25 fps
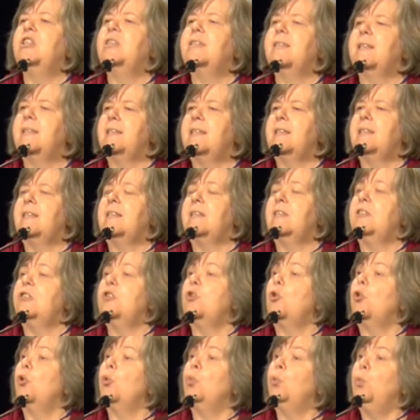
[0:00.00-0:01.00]
citizens
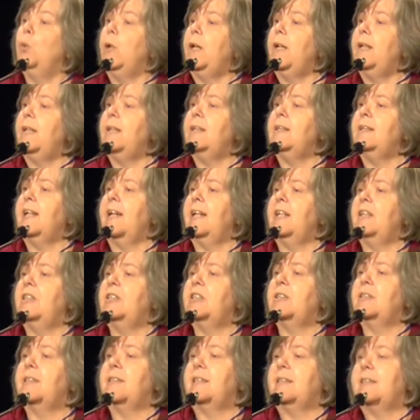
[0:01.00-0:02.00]
or
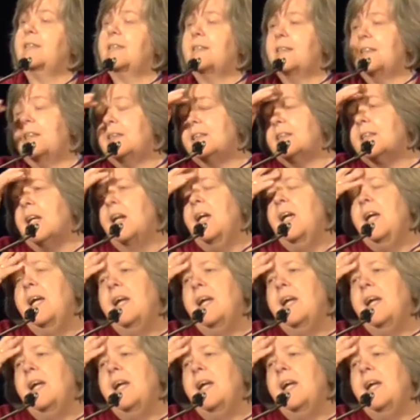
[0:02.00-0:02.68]
re-engage citizens